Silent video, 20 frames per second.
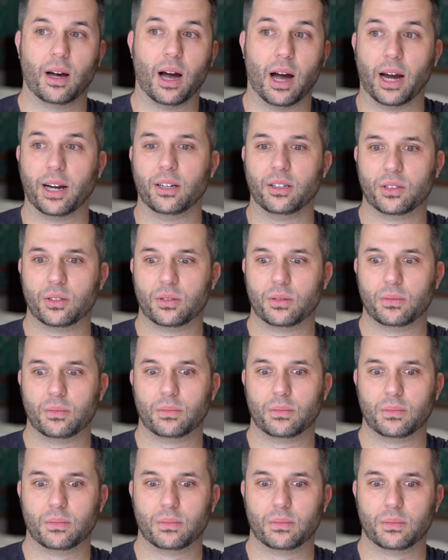I just
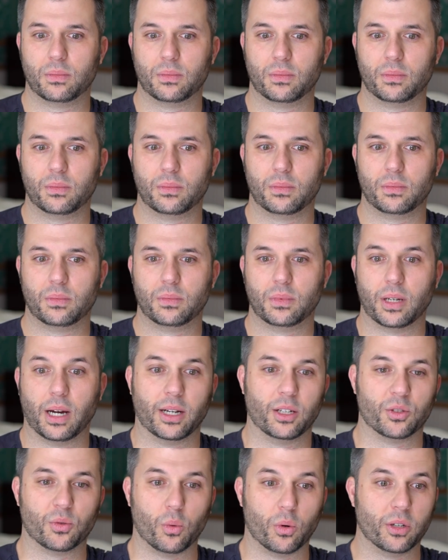
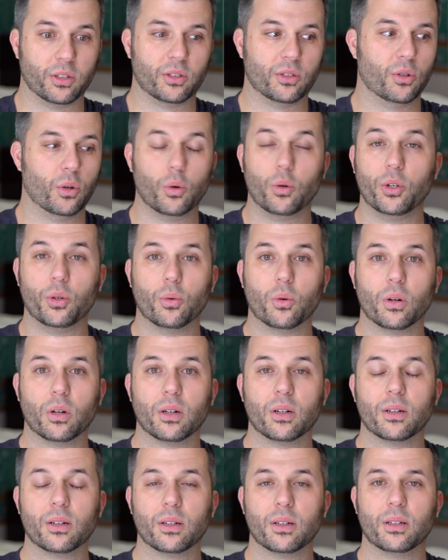wanted to know who you were."
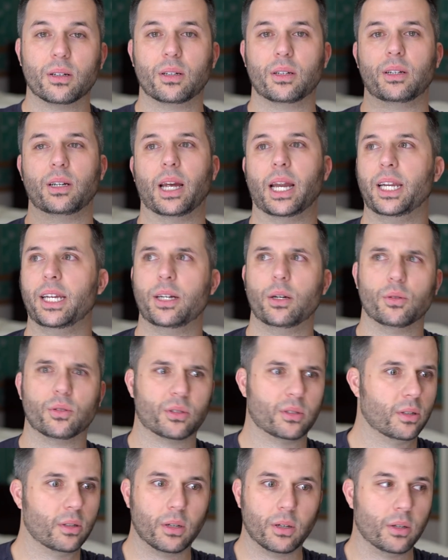And he
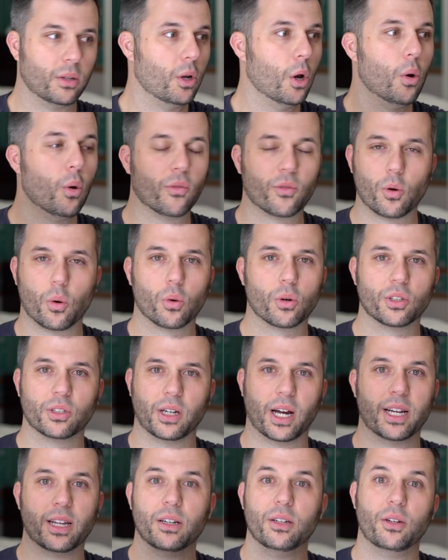goes, "No, of course,
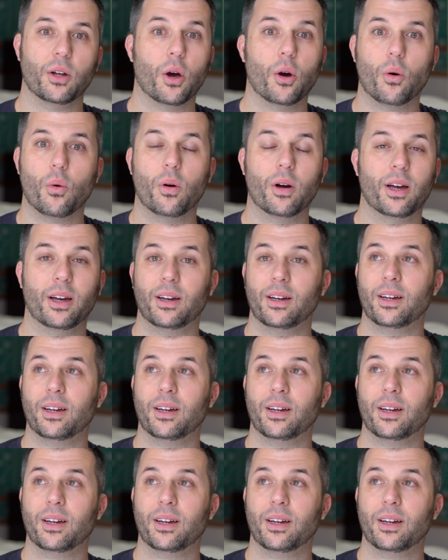I didn't know.